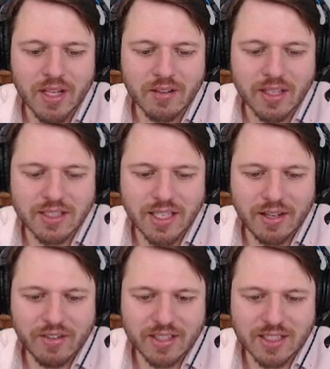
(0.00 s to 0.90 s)
let's say
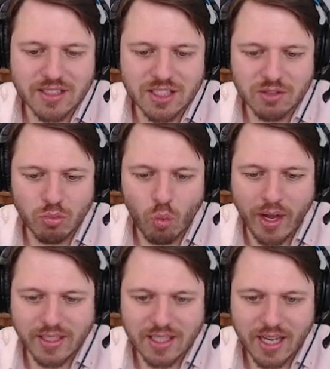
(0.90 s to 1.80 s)
I've got this
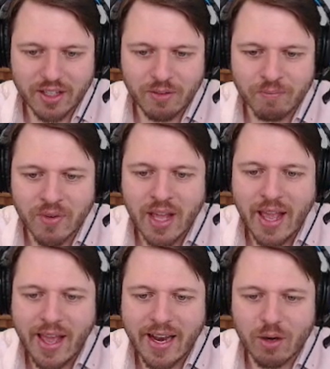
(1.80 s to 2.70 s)
white tile,
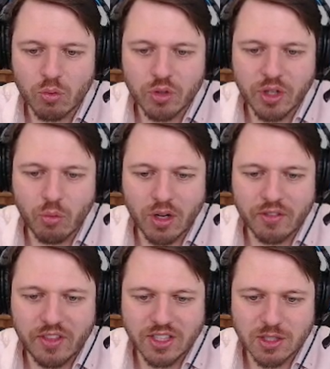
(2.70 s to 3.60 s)
and I really
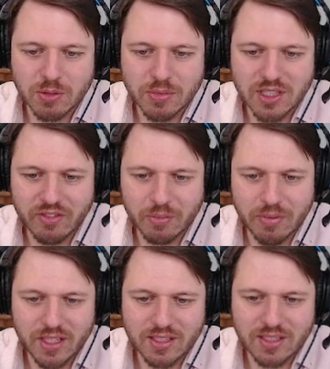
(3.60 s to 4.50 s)
want this specific
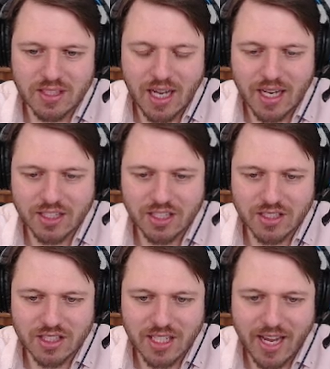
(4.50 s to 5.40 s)
piece not to
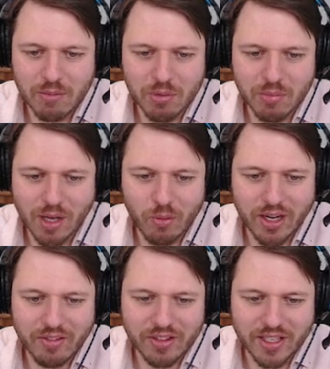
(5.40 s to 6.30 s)
snap, but I want
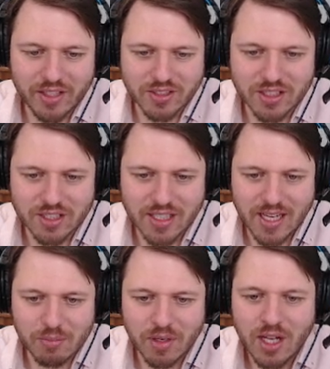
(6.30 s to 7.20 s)
everything else to
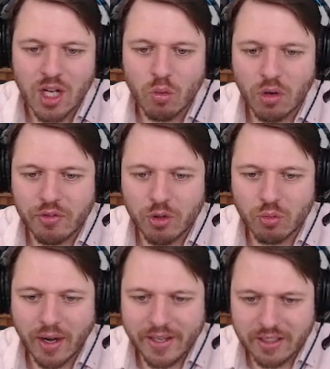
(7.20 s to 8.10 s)
snap. Well, if you
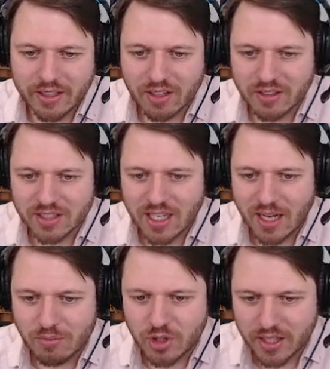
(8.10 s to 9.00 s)
right-click on this
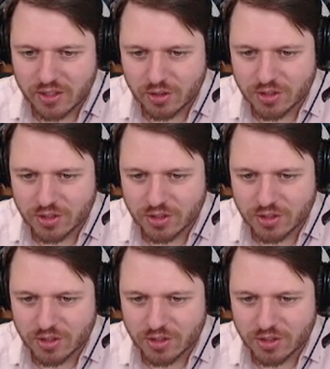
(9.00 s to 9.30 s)
object, you'll